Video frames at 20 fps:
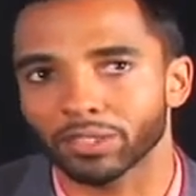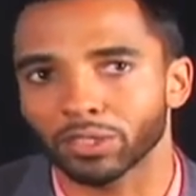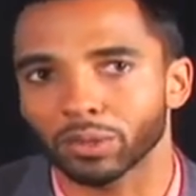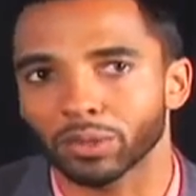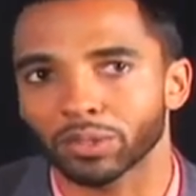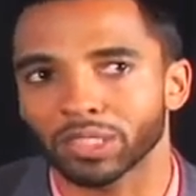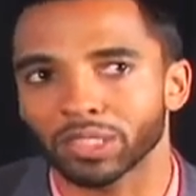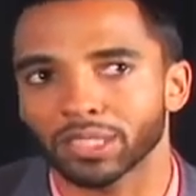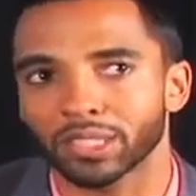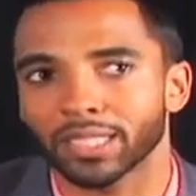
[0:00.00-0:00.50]
So
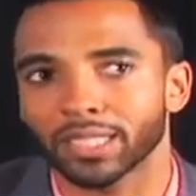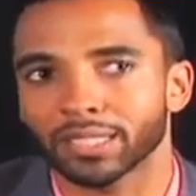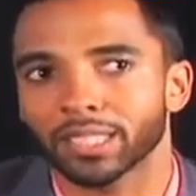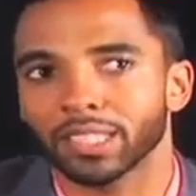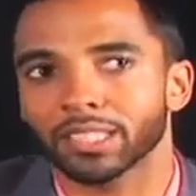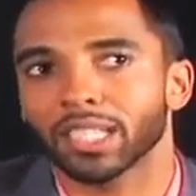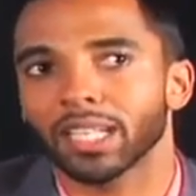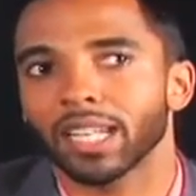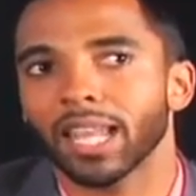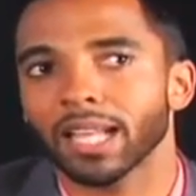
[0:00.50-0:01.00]
it's just,
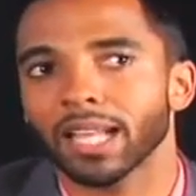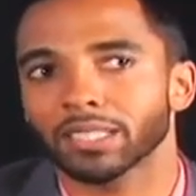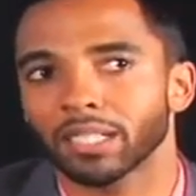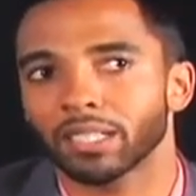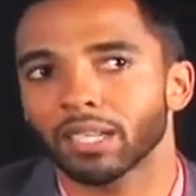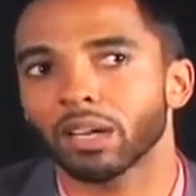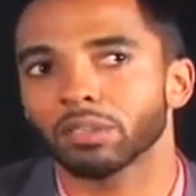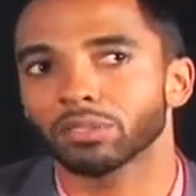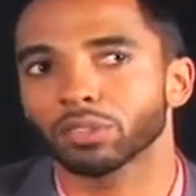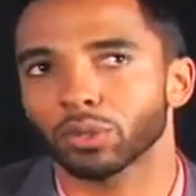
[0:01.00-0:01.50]
there's a lot to
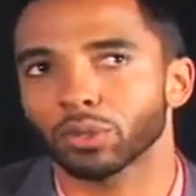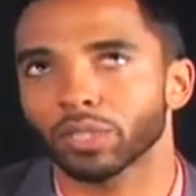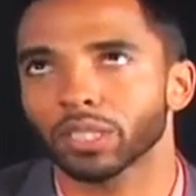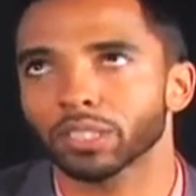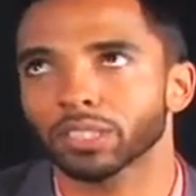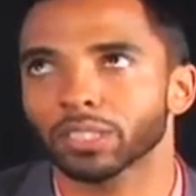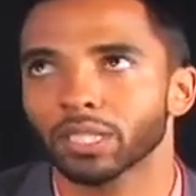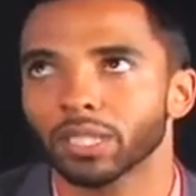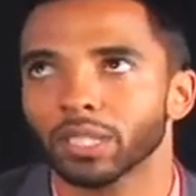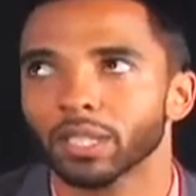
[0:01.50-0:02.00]
love. So
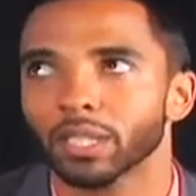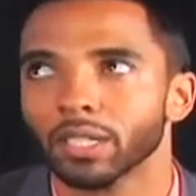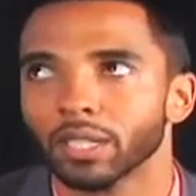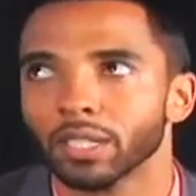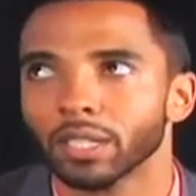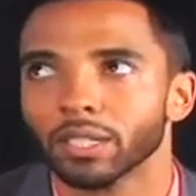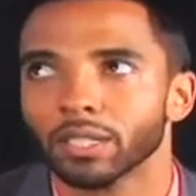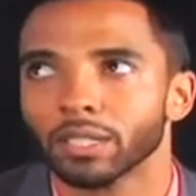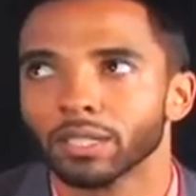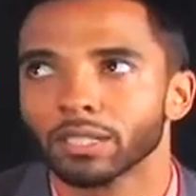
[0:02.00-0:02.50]
this
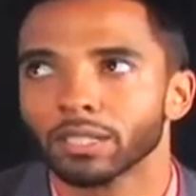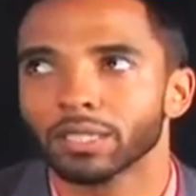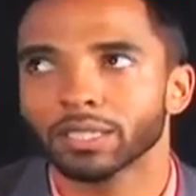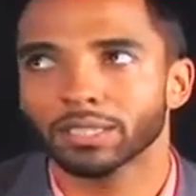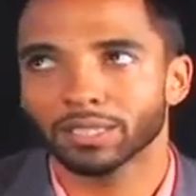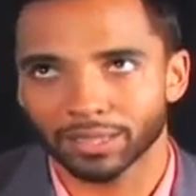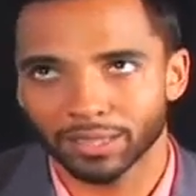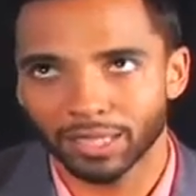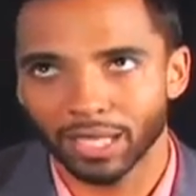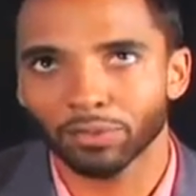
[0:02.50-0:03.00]

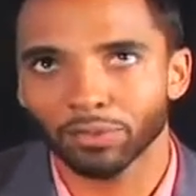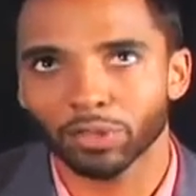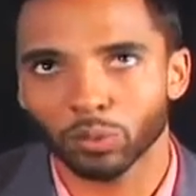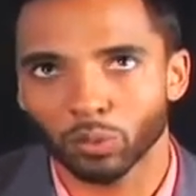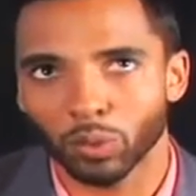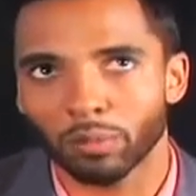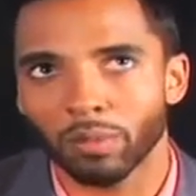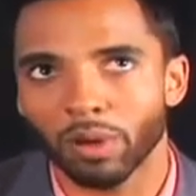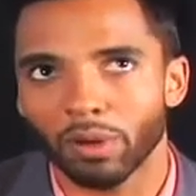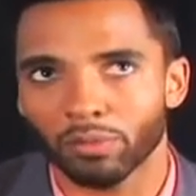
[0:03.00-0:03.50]
is definitely
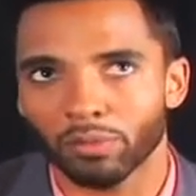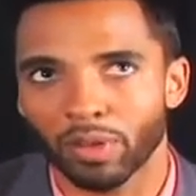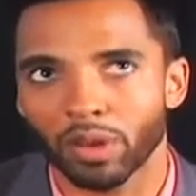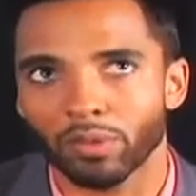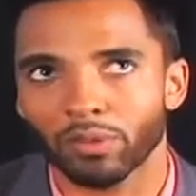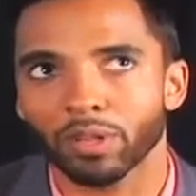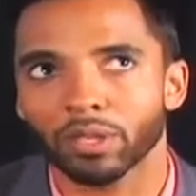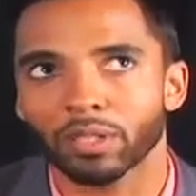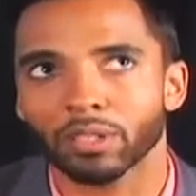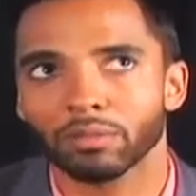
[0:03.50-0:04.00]
one of my
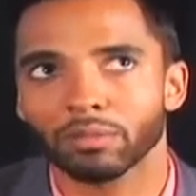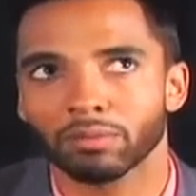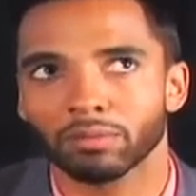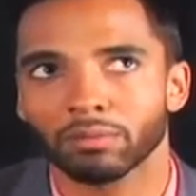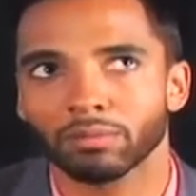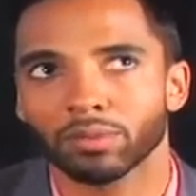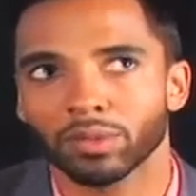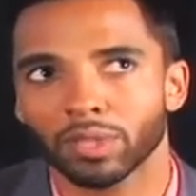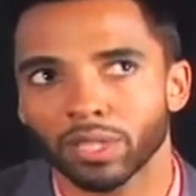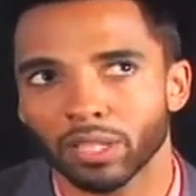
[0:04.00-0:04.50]
favorite
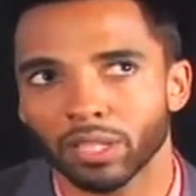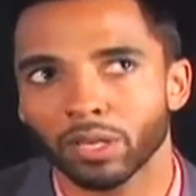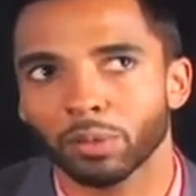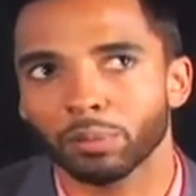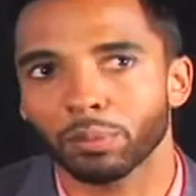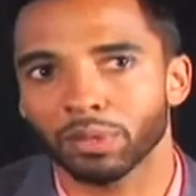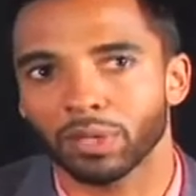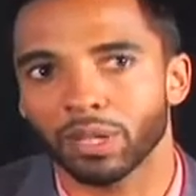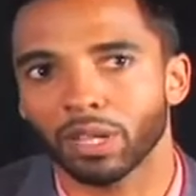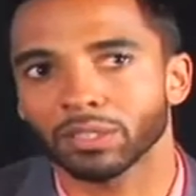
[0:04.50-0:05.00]
theater
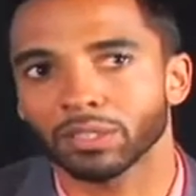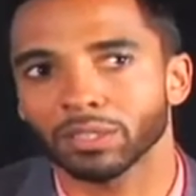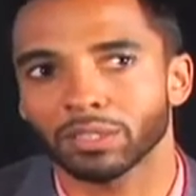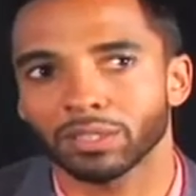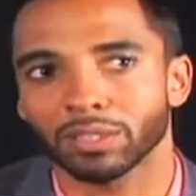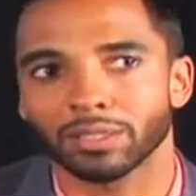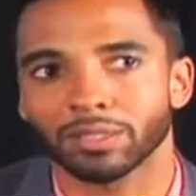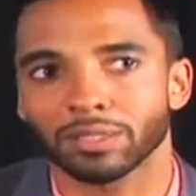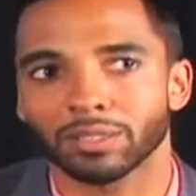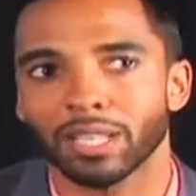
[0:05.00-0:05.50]

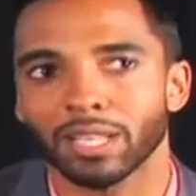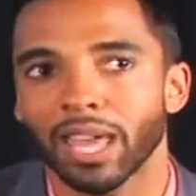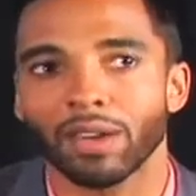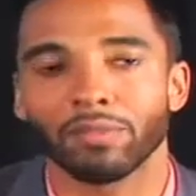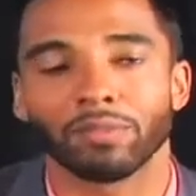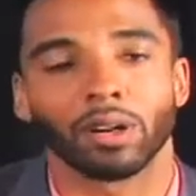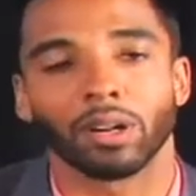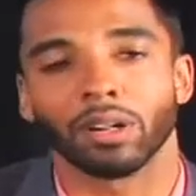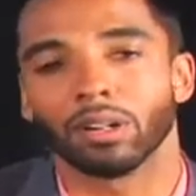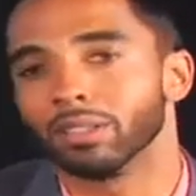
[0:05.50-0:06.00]
productions
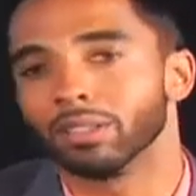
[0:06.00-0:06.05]
ever.